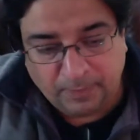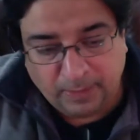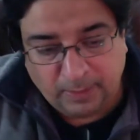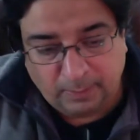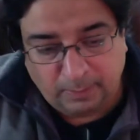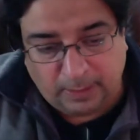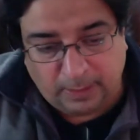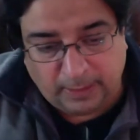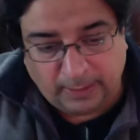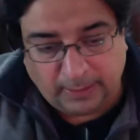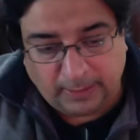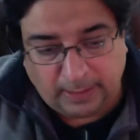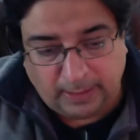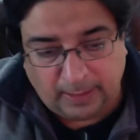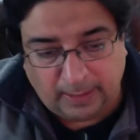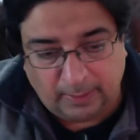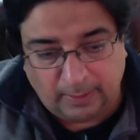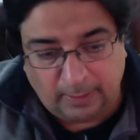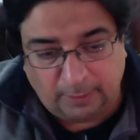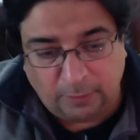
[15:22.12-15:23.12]
but
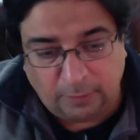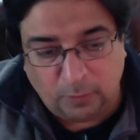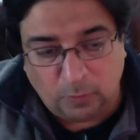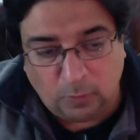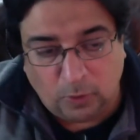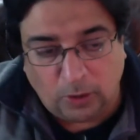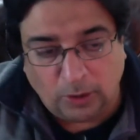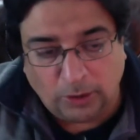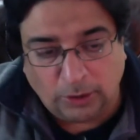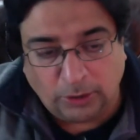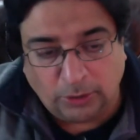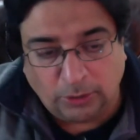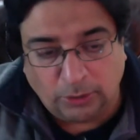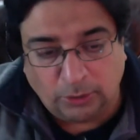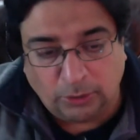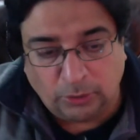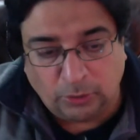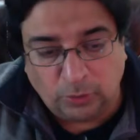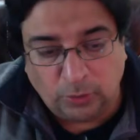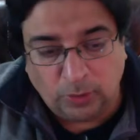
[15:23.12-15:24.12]
if you want
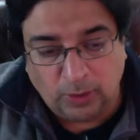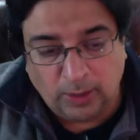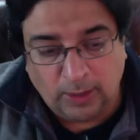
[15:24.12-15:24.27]
to